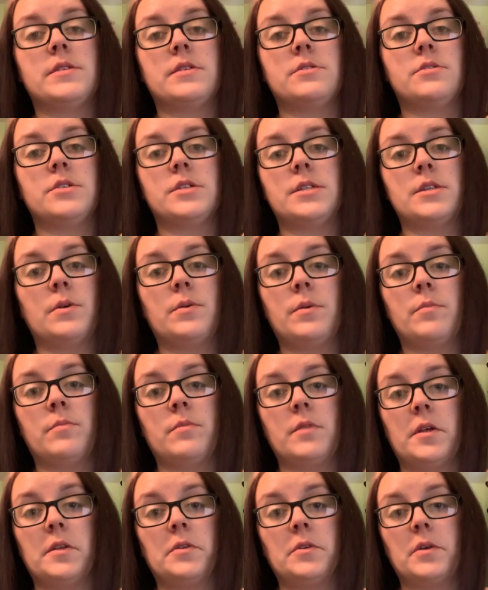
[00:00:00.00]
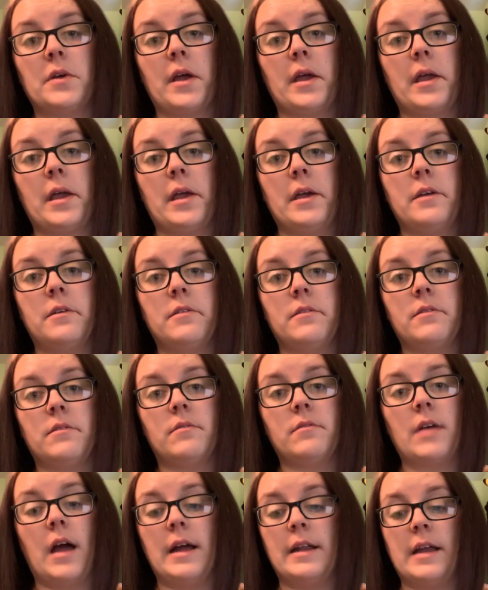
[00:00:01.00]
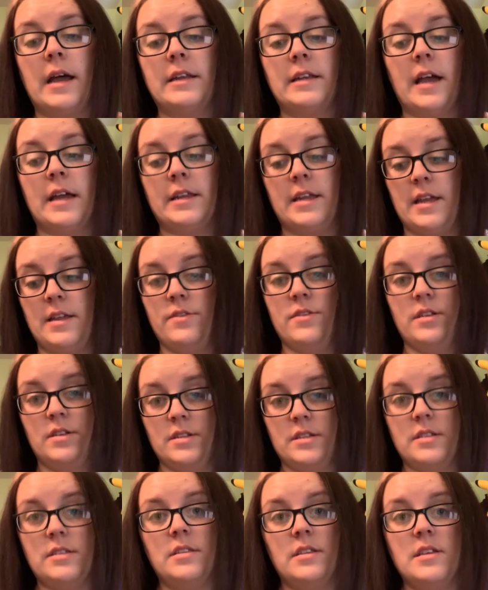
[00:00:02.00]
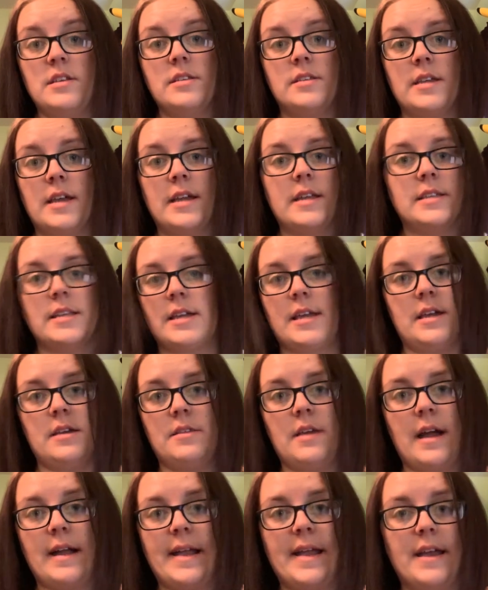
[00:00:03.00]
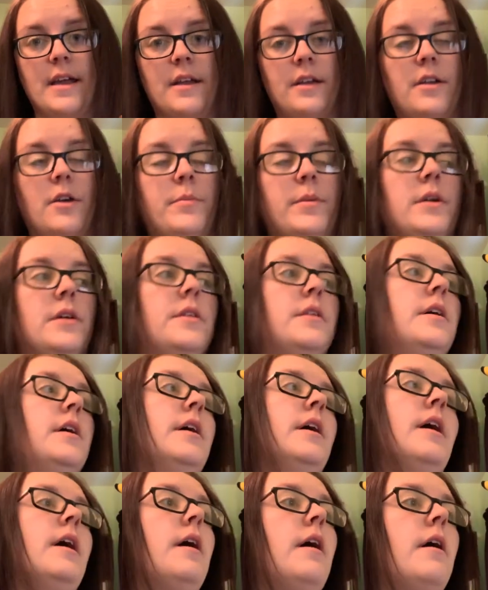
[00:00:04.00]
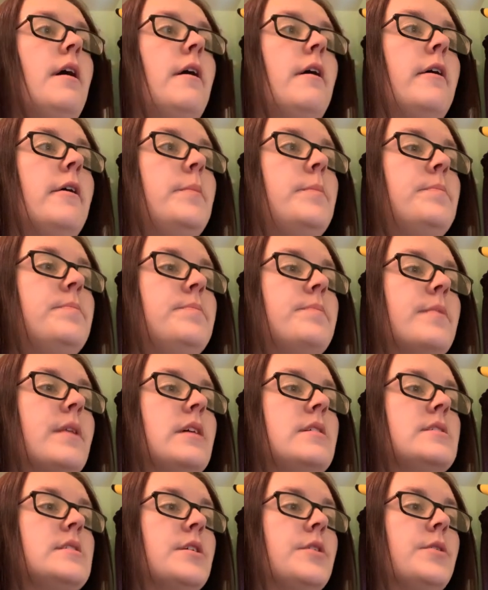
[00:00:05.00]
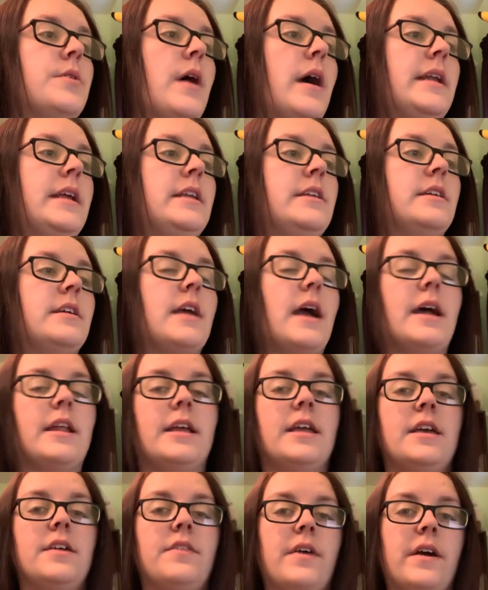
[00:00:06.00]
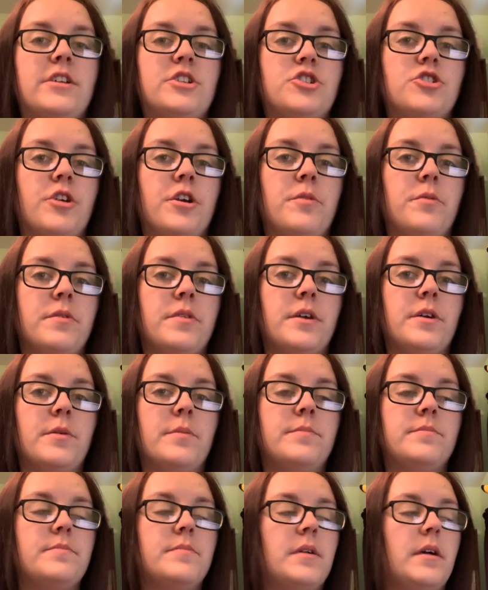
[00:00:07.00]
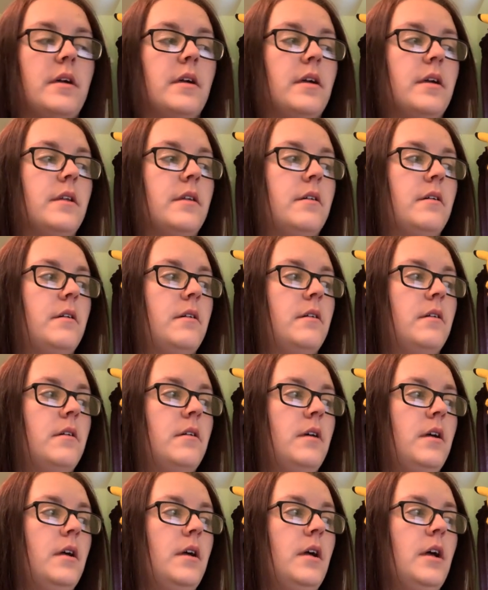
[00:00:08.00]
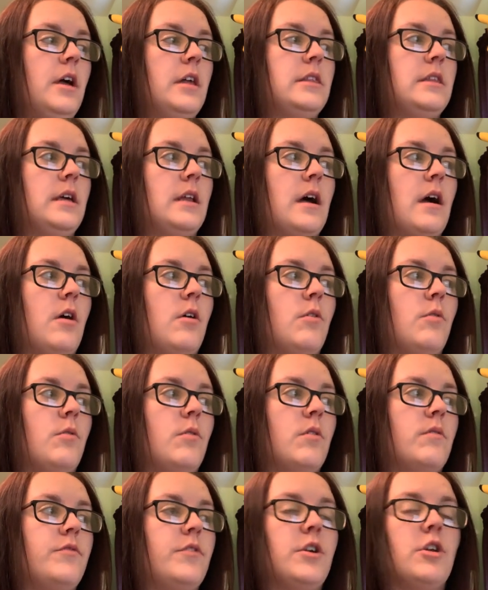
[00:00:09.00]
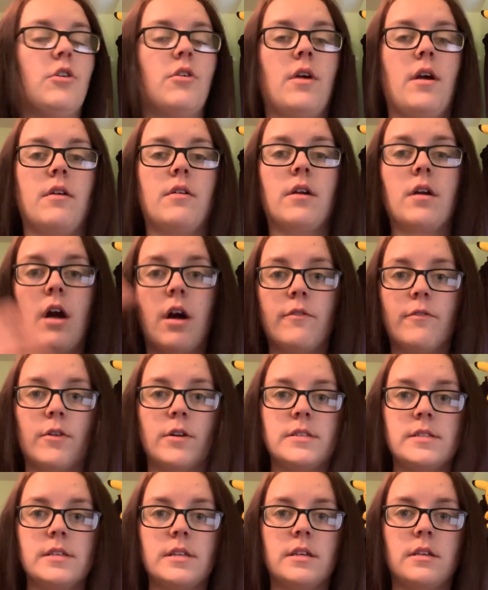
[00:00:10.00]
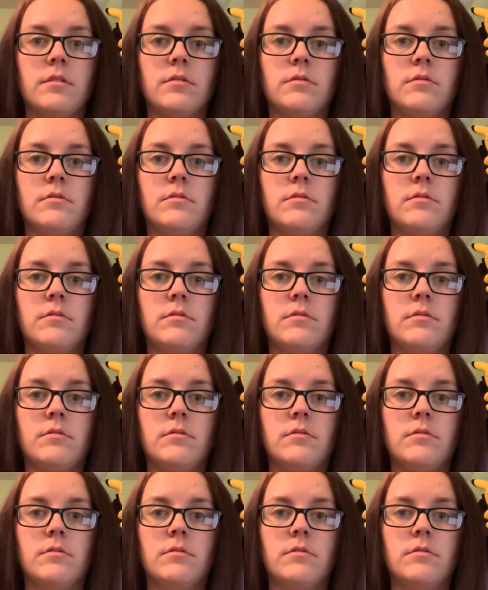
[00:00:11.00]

and just tell him, like, look, I can't. I need this these days. I can't come in. So I need to kind of get that straight with him, and then I'll figure out a conferencing